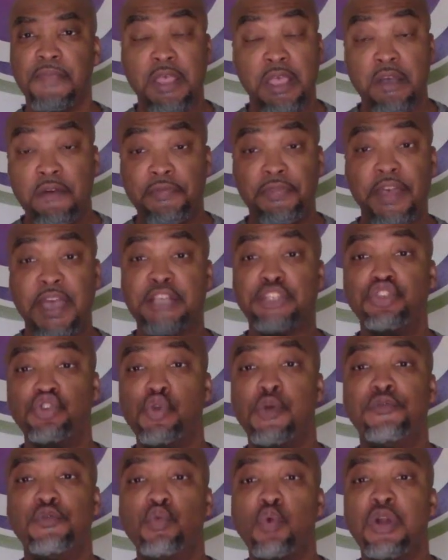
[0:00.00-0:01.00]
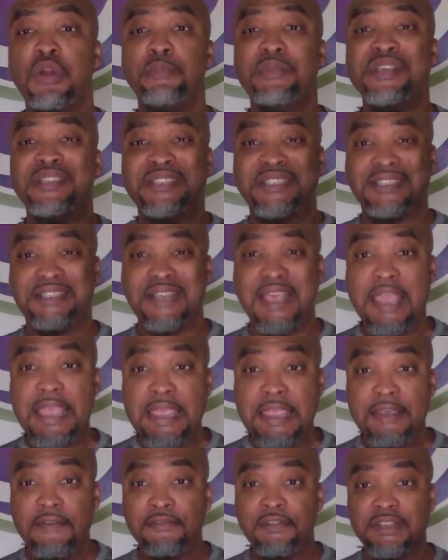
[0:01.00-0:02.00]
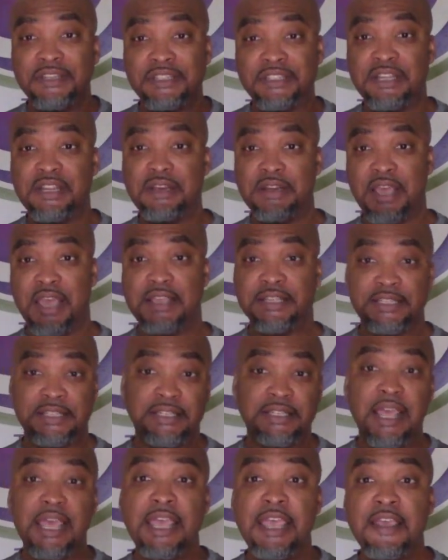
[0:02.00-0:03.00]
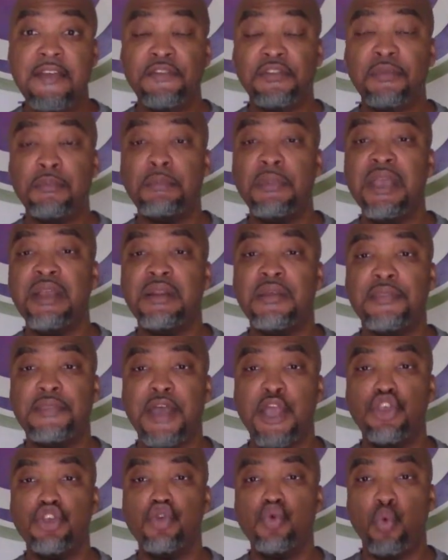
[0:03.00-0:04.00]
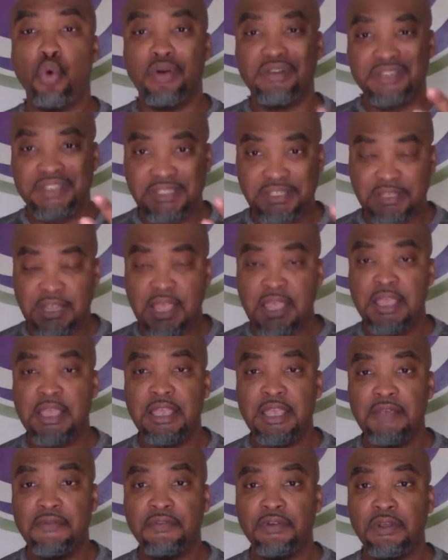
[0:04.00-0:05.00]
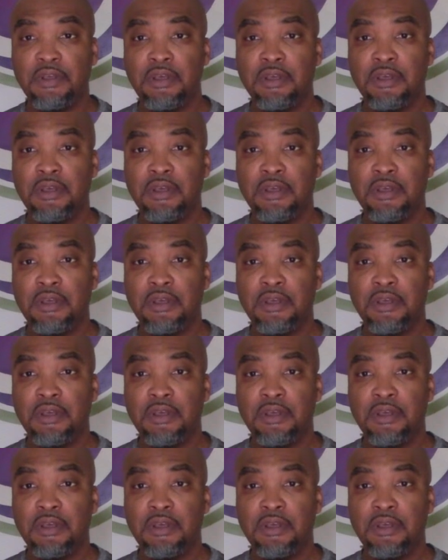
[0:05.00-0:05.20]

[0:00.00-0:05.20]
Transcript: If that's you, if you want to be saved today, saved meaning that you are saved